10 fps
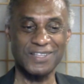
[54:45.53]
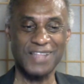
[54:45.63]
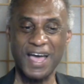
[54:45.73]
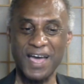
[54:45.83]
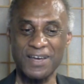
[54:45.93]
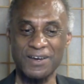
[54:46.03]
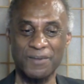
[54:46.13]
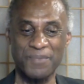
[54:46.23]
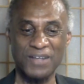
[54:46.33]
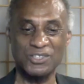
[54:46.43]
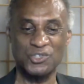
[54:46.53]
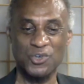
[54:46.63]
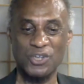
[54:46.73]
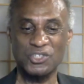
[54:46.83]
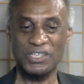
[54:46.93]
the lie about
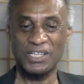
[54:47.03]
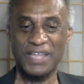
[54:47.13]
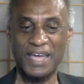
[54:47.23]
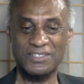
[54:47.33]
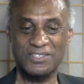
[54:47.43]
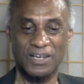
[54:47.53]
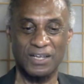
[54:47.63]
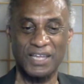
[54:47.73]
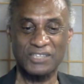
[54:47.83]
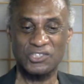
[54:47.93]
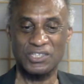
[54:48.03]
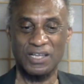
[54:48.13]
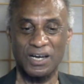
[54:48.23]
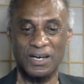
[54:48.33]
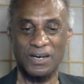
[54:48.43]
Georgia
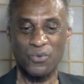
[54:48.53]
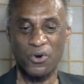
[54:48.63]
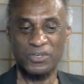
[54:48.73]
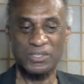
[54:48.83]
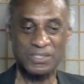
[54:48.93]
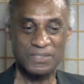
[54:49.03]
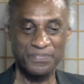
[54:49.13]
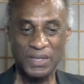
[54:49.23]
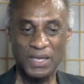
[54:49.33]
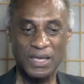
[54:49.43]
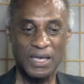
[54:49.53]
election workers.